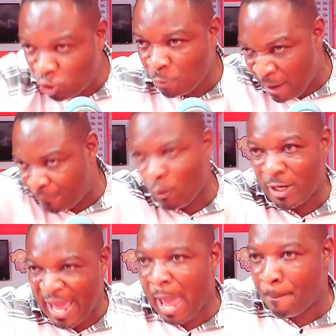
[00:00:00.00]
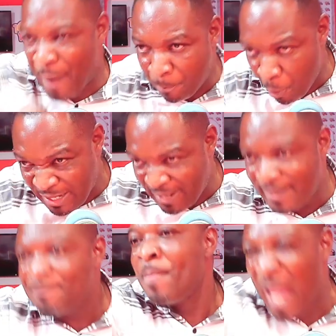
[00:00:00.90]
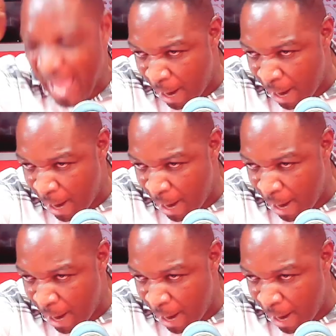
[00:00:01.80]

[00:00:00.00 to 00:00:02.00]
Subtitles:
so ba for there e ba bo mi din e